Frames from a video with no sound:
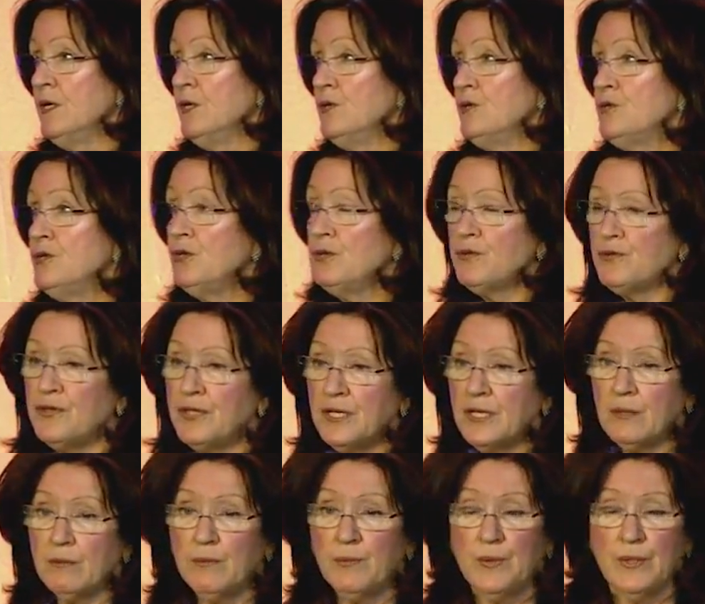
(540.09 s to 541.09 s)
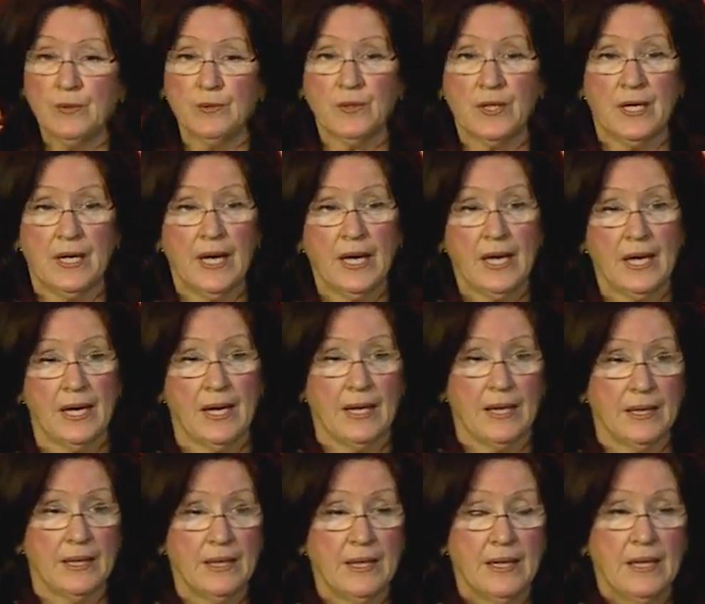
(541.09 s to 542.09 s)
Do you think it would be
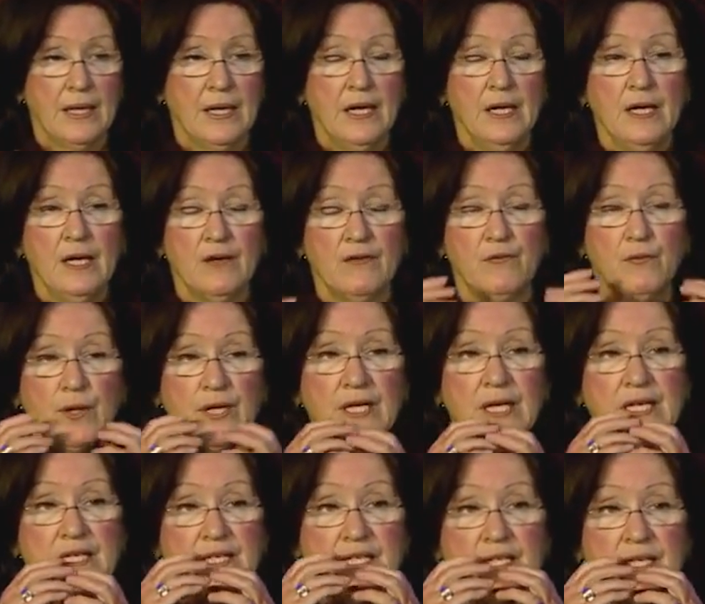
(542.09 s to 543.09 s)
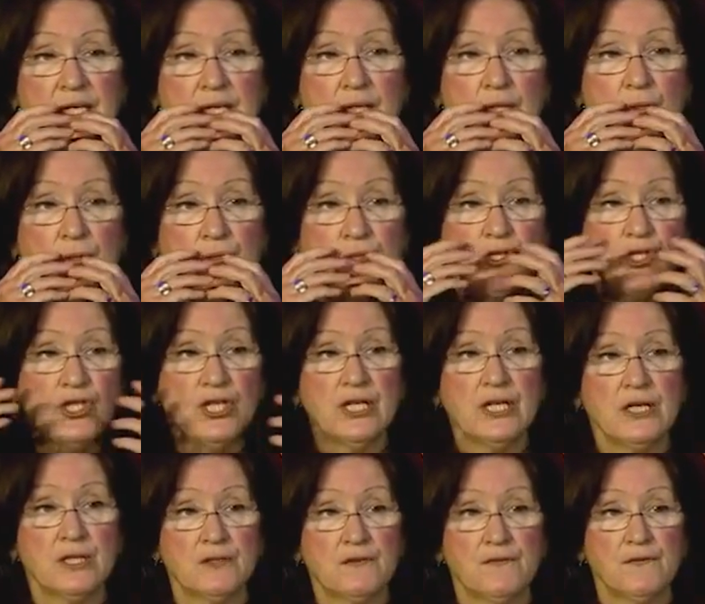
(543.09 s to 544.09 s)
okay if when I see your
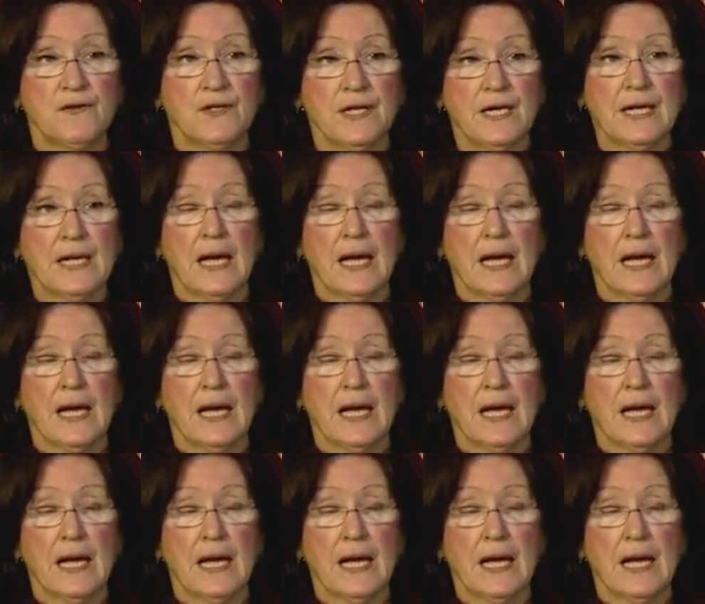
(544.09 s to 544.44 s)
cheeks filling